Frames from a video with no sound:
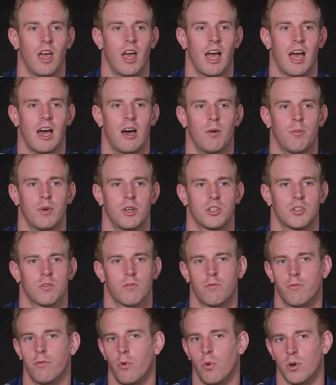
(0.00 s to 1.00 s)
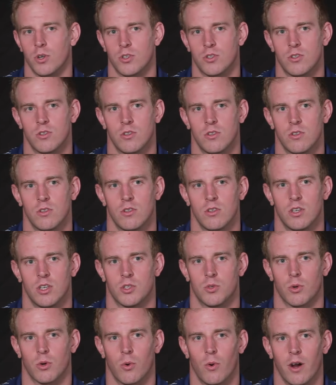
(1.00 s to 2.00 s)
how much force
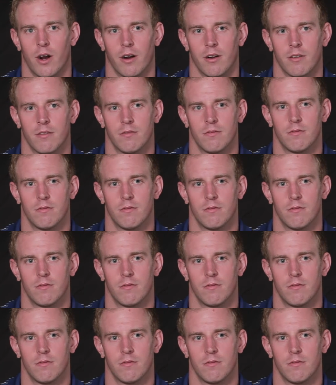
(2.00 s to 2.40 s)
is required,